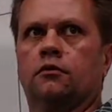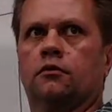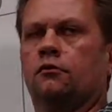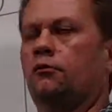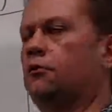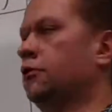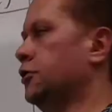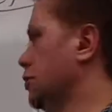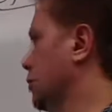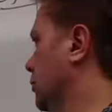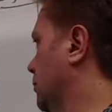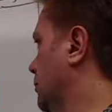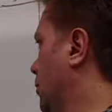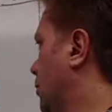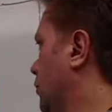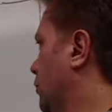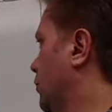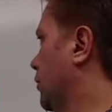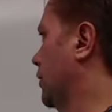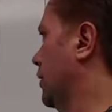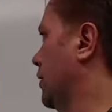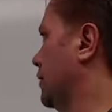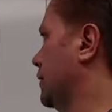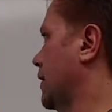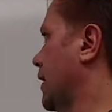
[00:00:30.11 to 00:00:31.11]
What should both
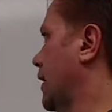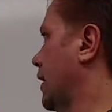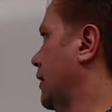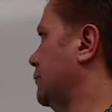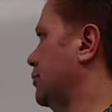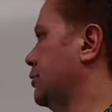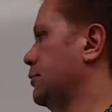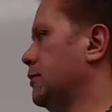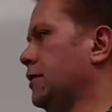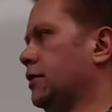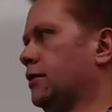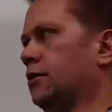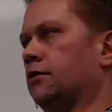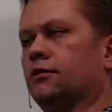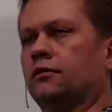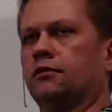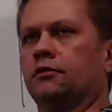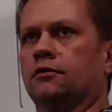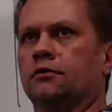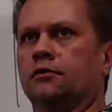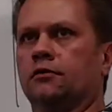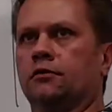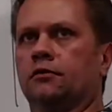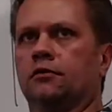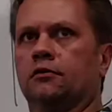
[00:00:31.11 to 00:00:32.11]
of these add up to be?
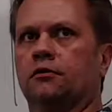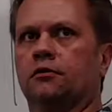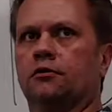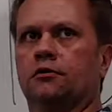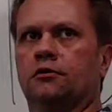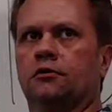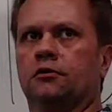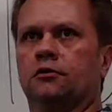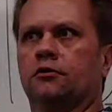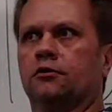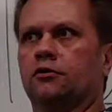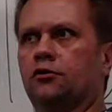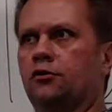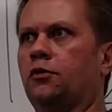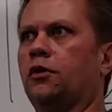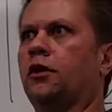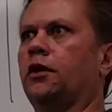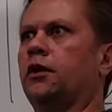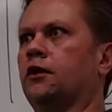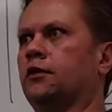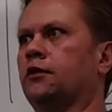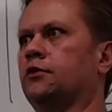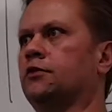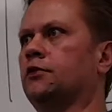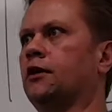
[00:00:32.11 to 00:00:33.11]

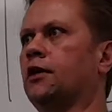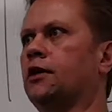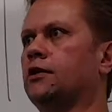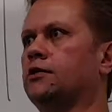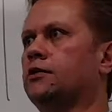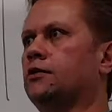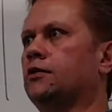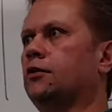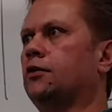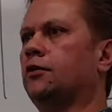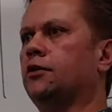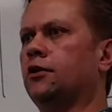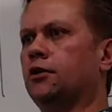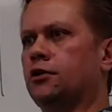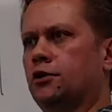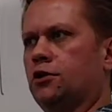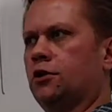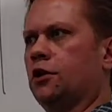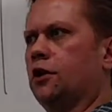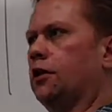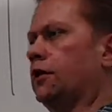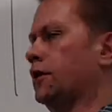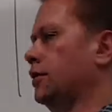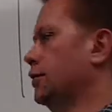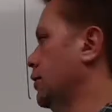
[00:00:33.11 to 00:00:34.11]
20. So that's on the
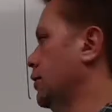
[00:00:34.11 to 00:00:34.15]
chart I